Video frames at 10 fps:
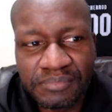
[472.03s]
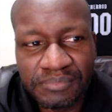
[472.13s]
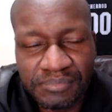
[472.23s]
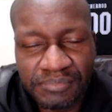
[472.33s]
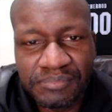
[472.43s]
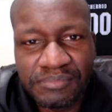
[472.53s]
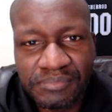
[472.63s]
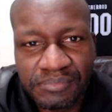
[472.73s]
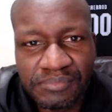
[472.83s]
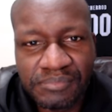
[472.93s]

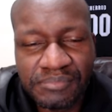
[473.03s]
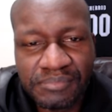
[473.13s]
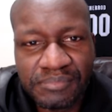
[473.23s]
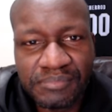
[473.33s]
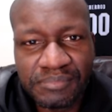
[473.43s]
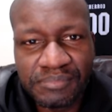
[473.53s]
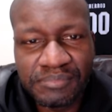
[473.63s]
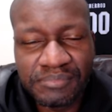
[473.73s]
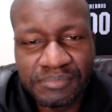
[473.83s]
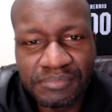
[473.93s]

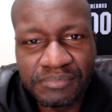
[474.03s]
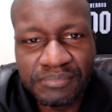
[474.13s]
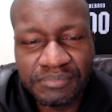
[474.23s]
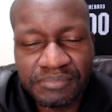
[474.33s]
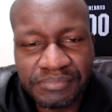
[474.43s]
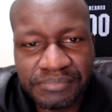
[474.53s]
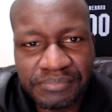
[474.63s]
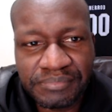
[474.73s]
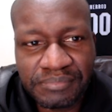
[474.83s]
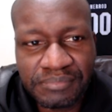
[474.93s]

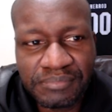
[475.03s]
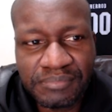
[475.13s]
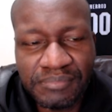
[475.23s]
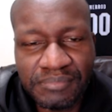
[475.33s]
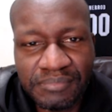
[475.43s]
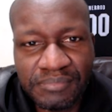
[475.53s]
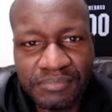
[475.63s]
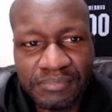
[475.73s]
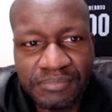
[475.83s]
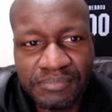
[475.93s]

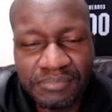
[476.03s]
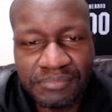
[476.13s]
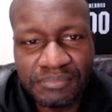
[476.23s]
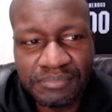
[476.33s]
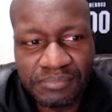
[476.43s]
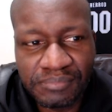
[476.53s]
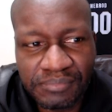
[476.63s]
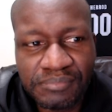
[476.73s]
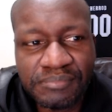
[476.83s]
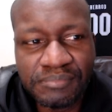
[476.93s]

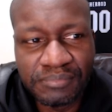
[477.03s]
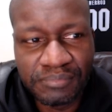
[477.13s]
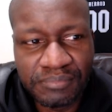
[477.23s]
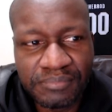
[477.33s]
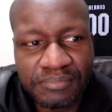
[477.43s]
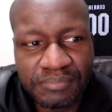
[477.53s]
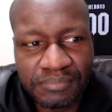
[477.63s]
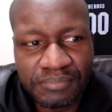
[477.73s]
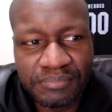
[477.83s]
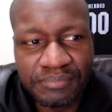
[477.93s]

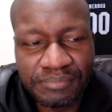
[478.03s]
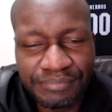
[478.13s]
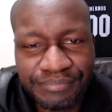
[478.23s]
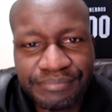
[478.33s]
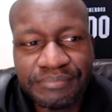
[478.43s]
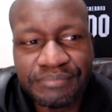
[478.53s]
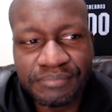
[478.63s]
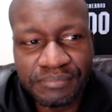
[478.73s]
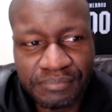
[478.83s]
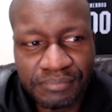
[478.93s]

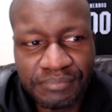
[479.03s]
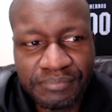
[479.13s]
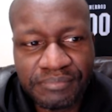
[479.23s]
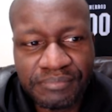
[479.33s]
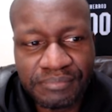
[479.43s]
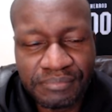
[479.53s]
No words are spoken by the person on screen.